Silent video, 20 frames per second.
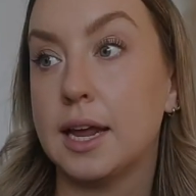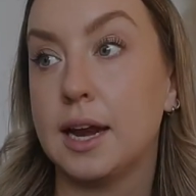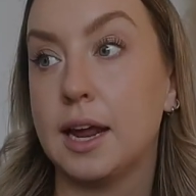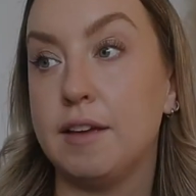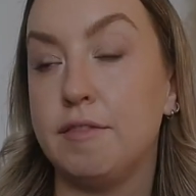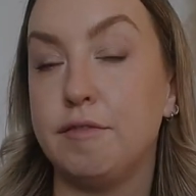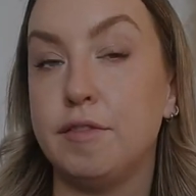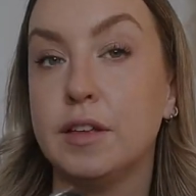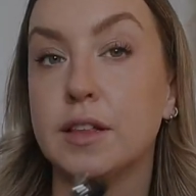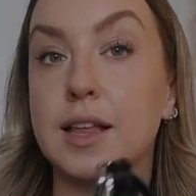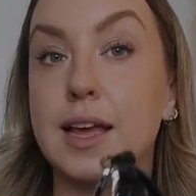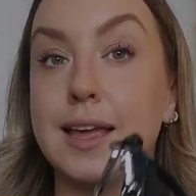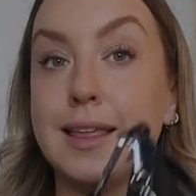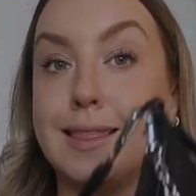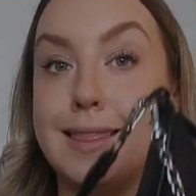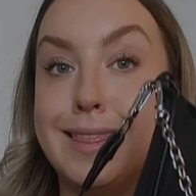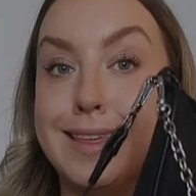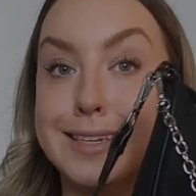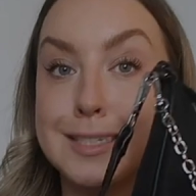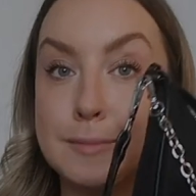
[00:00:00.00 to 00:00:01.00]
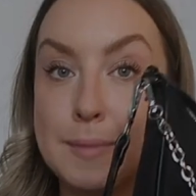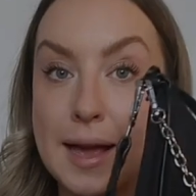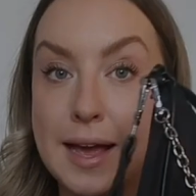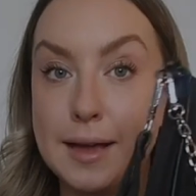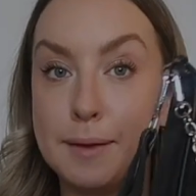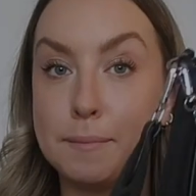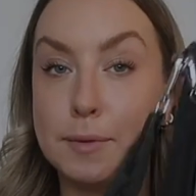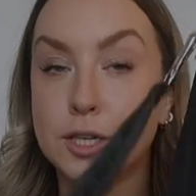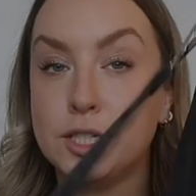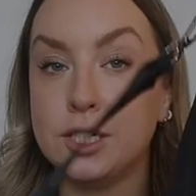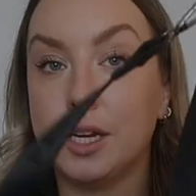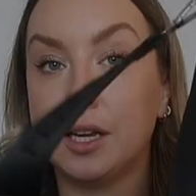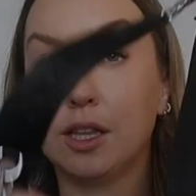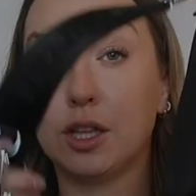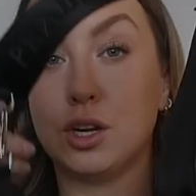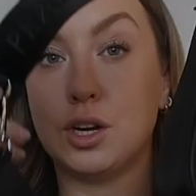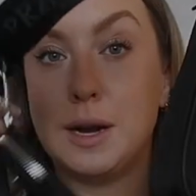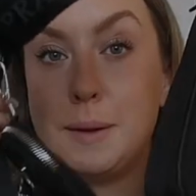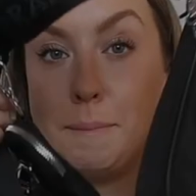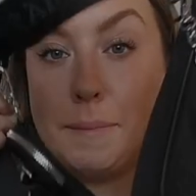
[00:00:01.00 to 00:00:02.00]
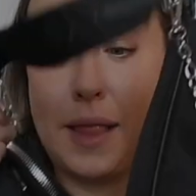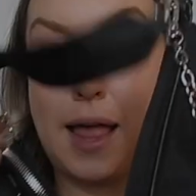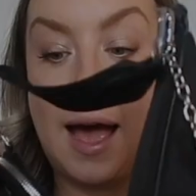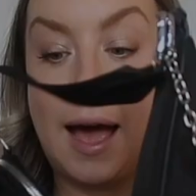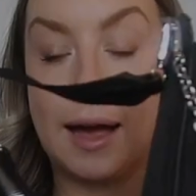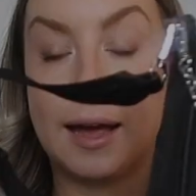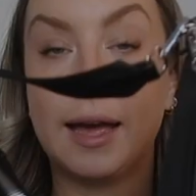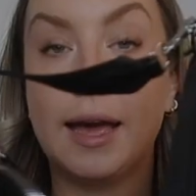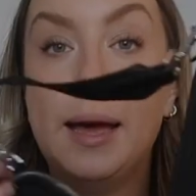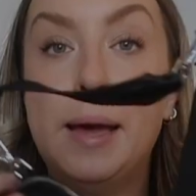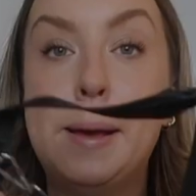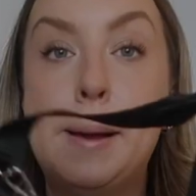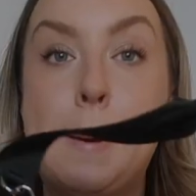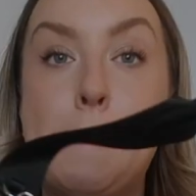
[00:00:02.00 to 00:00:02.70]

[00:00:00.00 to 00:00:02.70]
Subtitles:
and I feel like this bag in particular in black,